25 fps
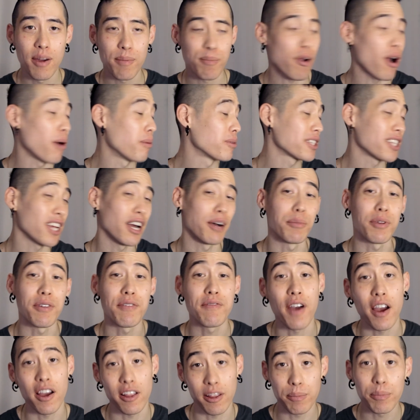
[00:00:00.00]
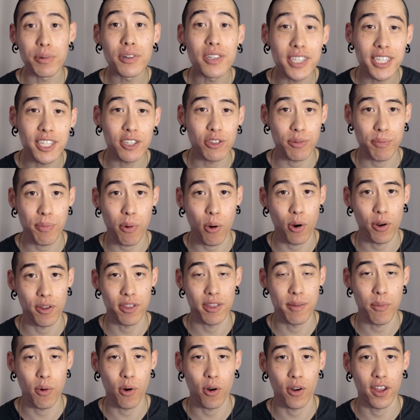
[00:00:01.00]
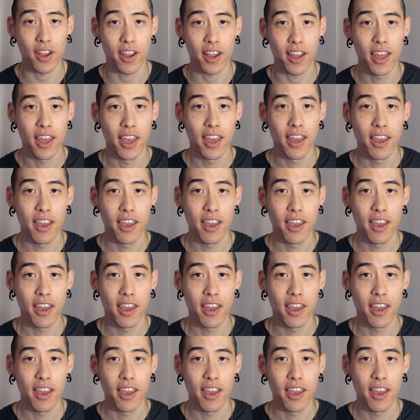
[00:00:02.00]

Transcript: promised to help me file a police report in the morning,